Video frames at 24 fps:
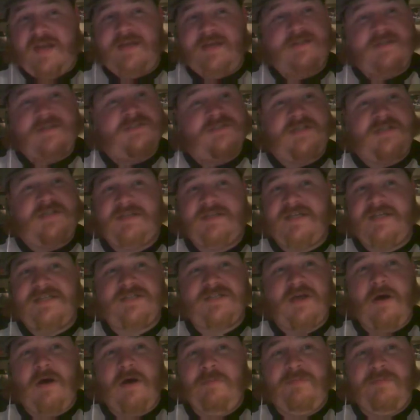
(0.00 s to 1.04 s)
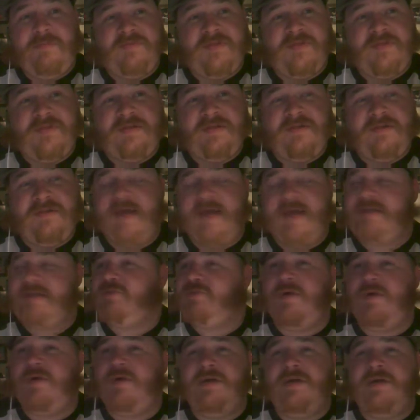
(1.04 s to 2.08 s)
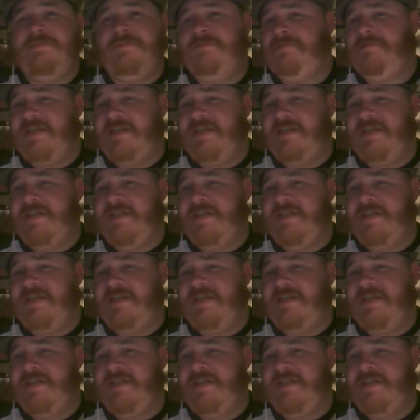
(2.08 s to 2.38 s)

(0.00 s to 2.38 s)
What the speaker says: say is let's hope the next one